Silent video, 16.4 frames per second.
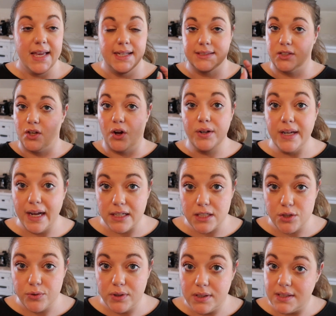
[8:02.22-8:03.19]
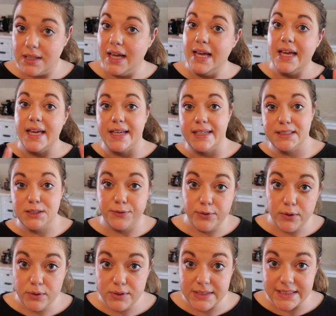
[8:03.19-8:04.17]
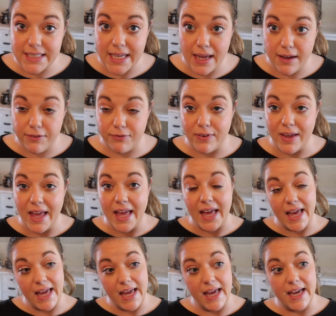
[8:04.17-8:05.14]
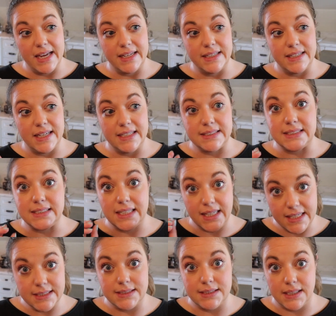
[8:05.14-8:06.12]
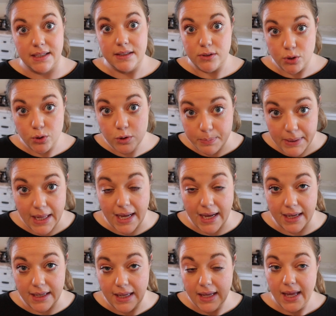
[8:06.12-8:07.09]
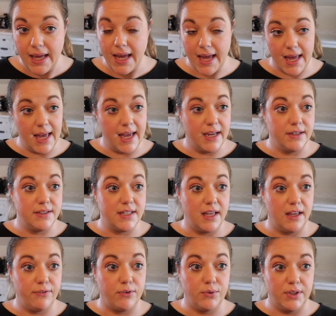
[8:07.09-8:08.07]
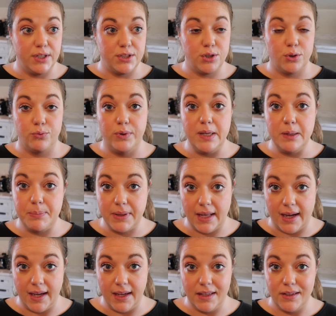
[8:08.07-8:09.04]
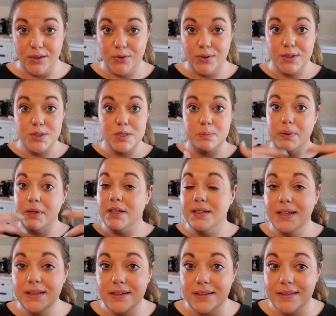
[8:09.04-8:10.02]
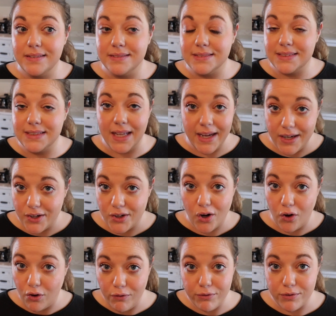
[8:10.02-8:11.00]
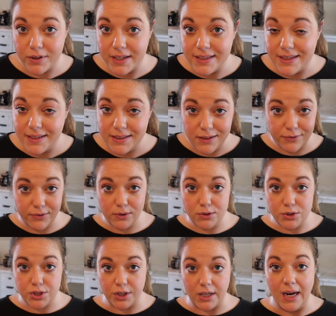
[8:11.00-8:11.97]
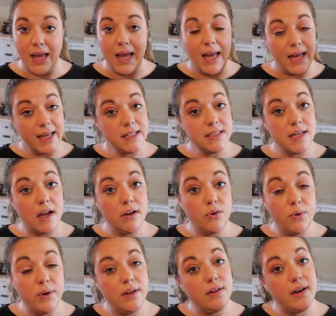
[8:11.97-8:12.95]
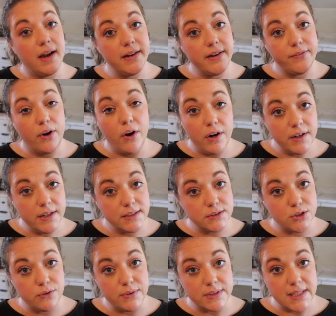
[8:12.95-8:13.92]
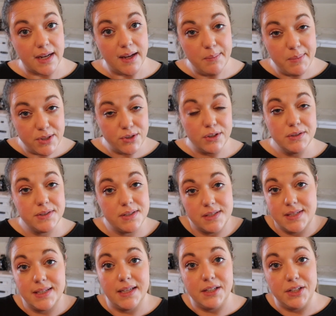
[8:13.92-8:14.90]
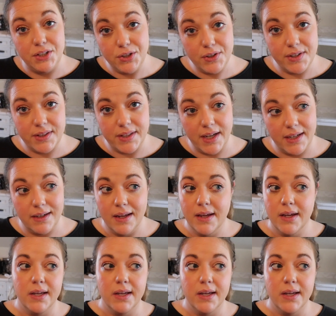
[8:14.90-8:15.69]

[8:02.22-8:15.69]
It's all natural, it's food safe, and it's easy to apply. And if you need to reapply, you can just put another layer over it in the future. And tung oil kind of hardens over time and turns into like a urethane.